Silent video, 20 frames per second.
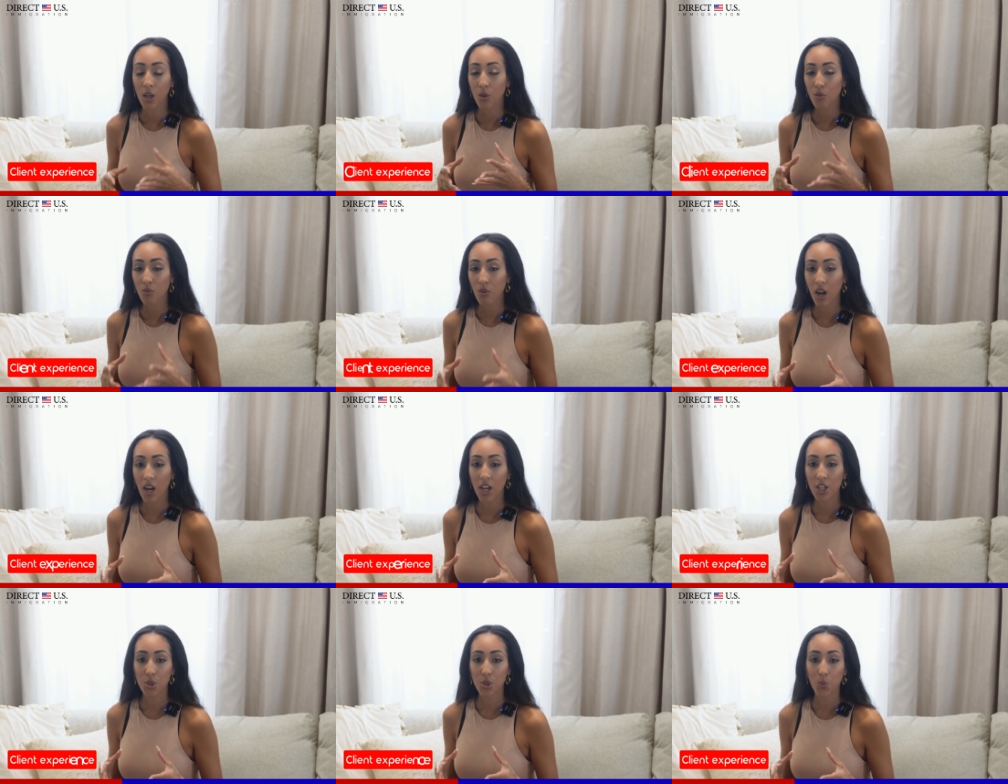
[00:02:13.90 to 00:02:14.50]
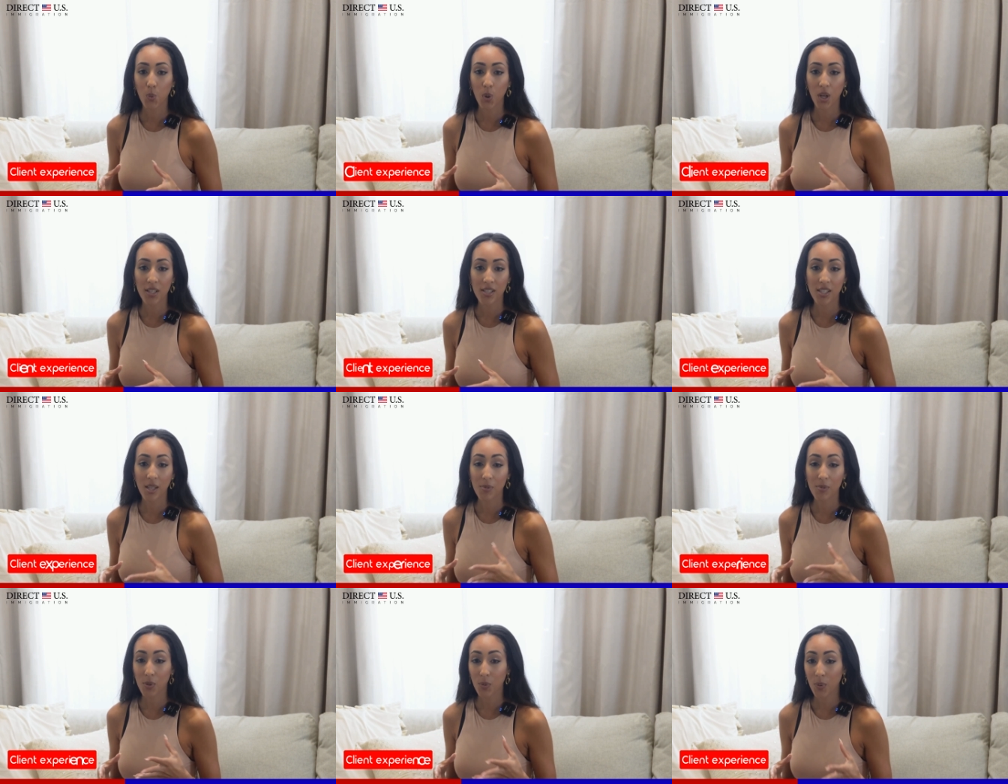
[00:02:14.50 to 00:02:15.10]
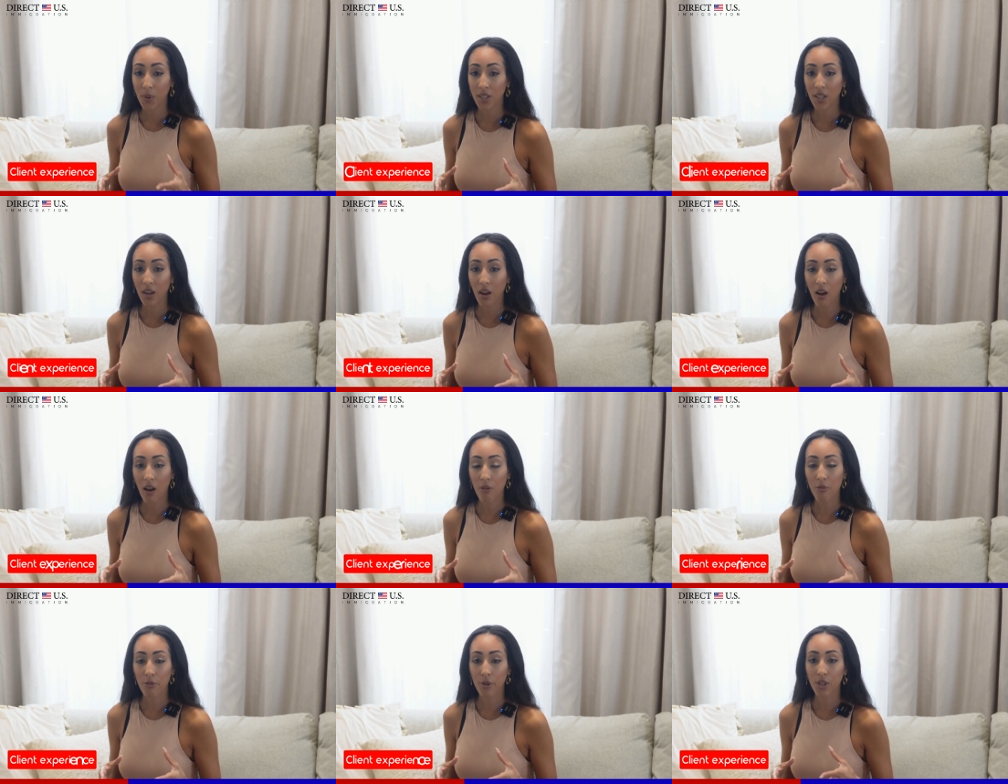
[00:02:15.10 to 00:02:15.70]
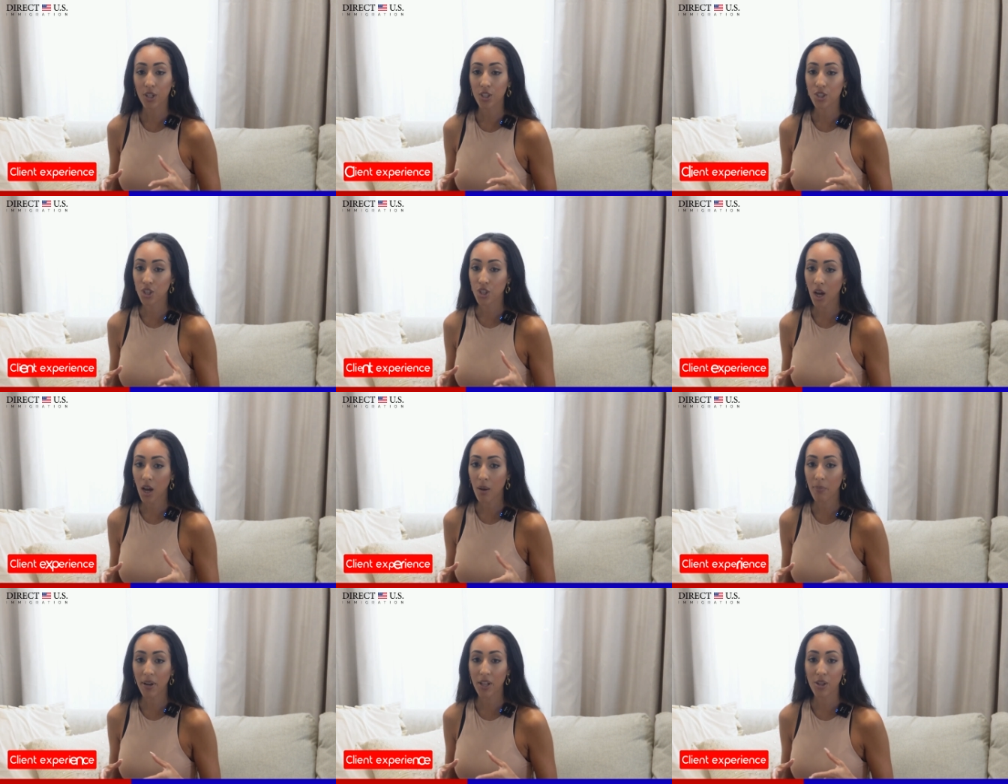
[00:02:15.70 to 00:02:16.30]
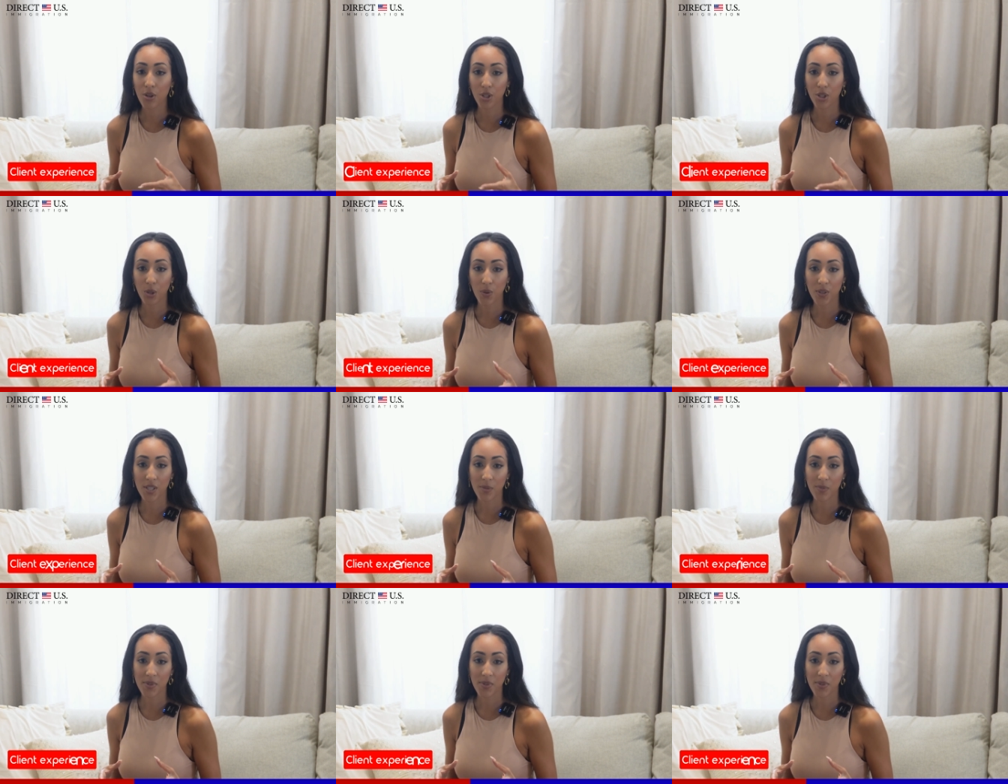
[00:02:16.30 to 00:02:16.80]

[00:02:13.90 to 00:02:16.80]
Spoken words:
Raj was subsequently offered a job by their U.S.